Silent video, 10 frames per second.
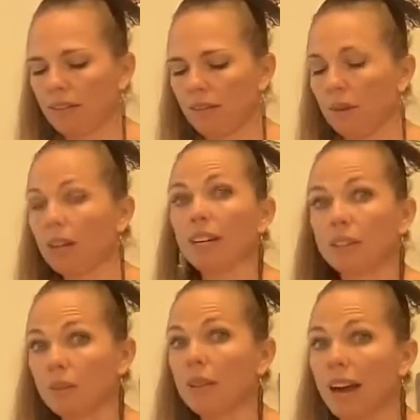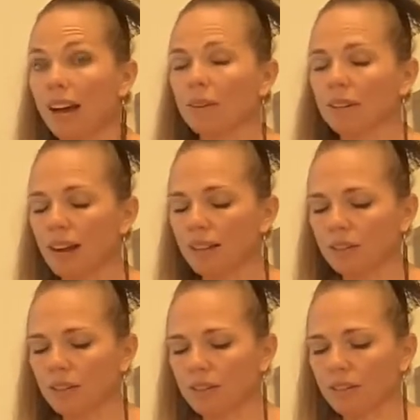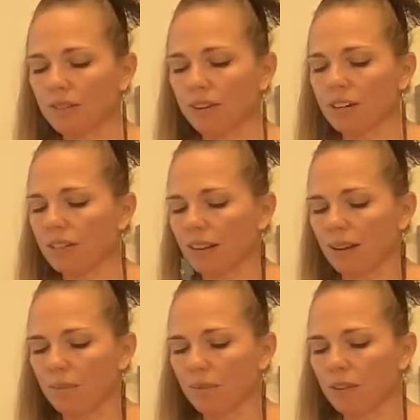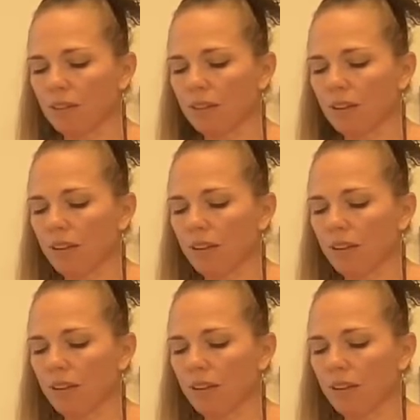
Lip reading: We're gonna do the outer oxygens first, same rules.